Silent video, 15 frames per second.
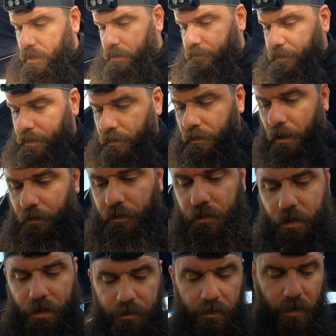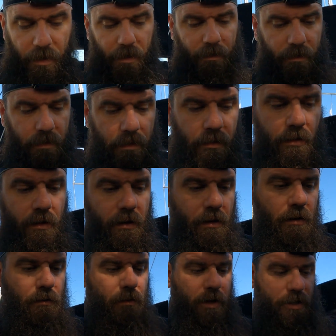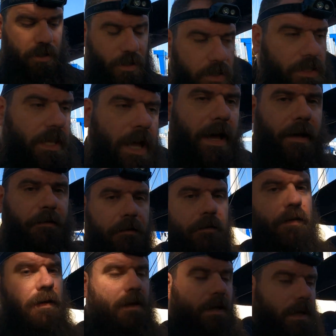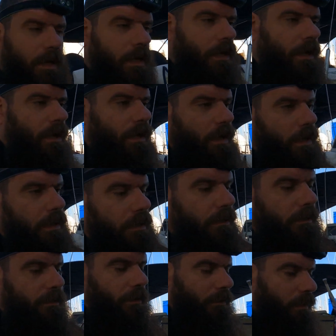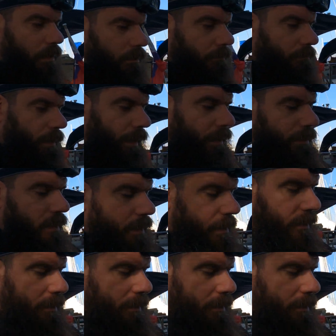if we go downstairs here, we should have the grounding plate